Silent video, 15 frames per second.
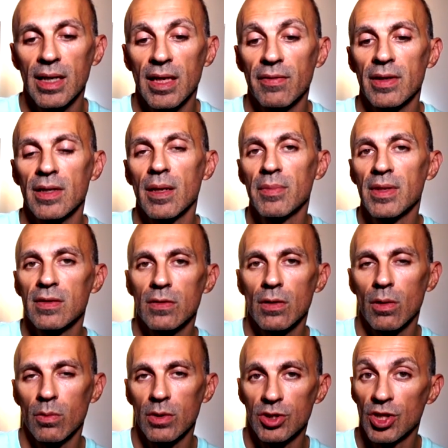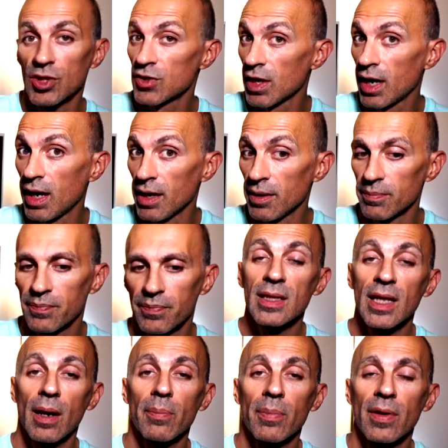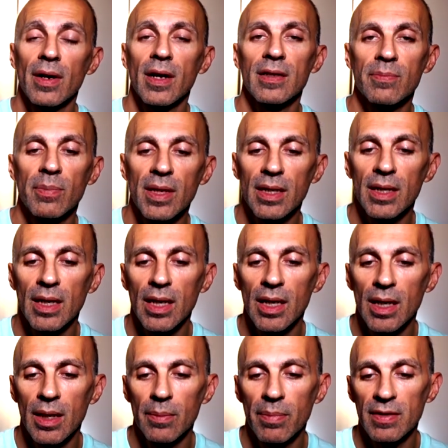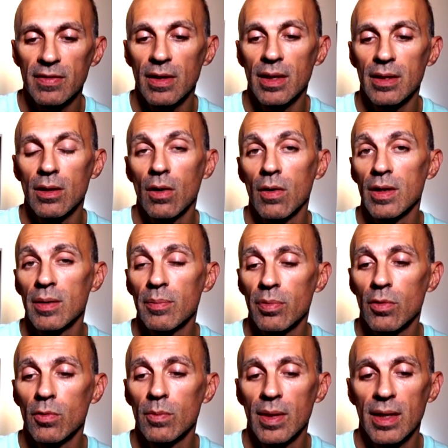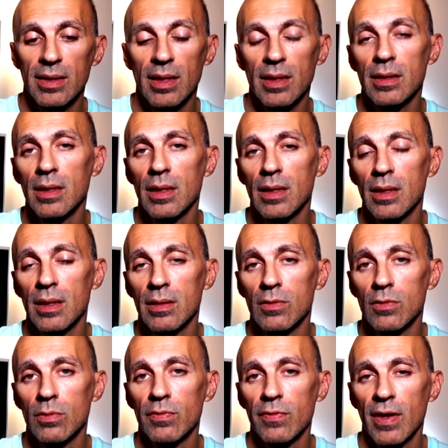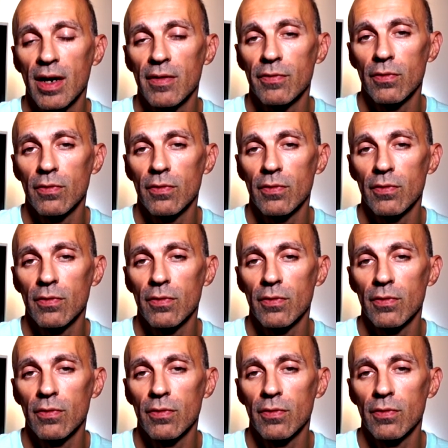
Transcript: even the midsole, which is high. The upper has been basically the only improvement in the Zoomfly